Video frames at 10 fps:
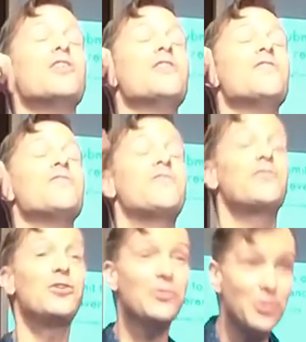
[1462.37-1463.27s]

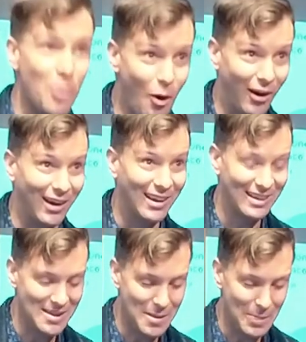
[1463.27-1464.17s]
Furthermore,
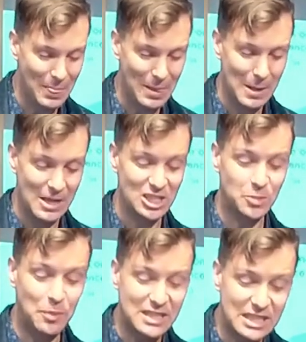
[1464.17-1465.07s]

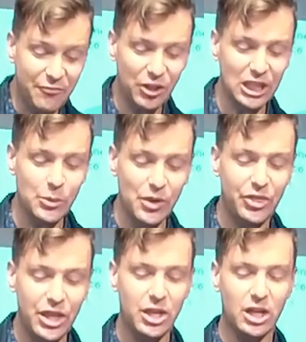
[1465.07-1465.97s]
specifically
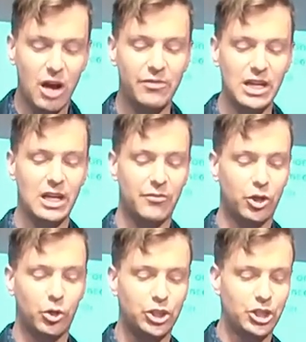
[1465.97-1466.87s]
within the covenant of a
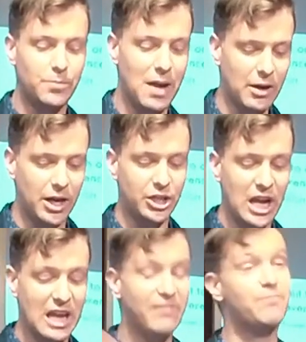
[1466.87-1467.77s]
Christian marriage,
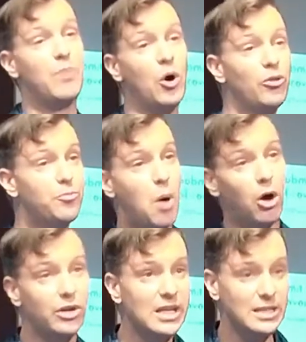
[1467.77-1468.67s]
if both
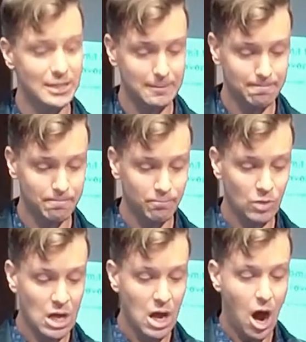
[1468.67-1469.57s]
parties
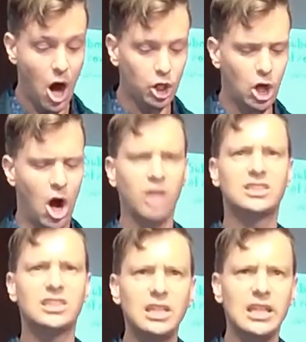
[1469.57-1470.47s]
are
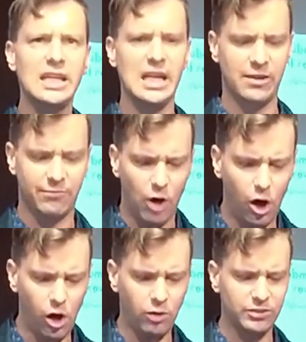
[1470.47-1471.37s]
constantly
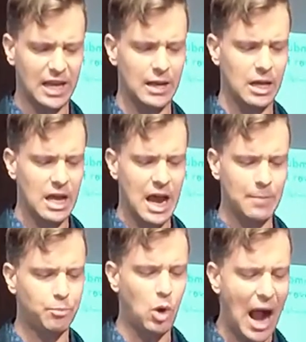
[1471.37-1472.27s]
involved and
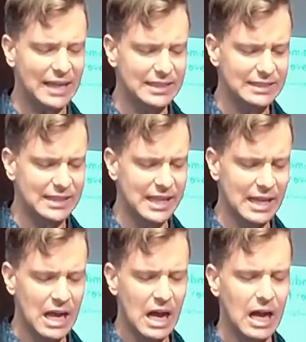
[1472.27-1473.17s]
practicing
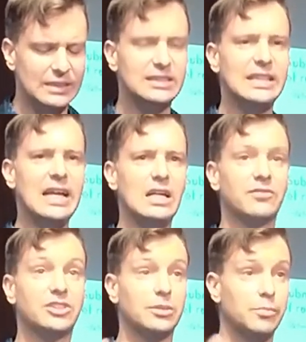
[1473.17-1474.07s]
a state of
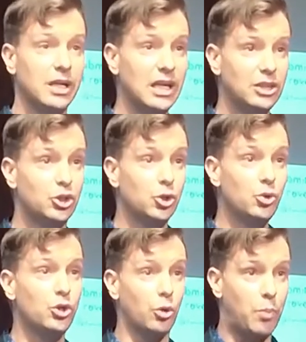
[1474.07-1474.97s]
submitting to
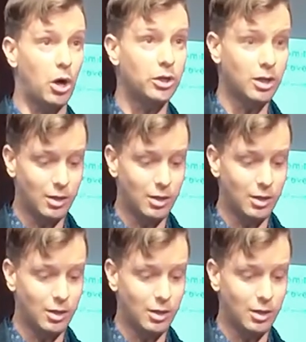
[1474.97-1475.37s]
your partner,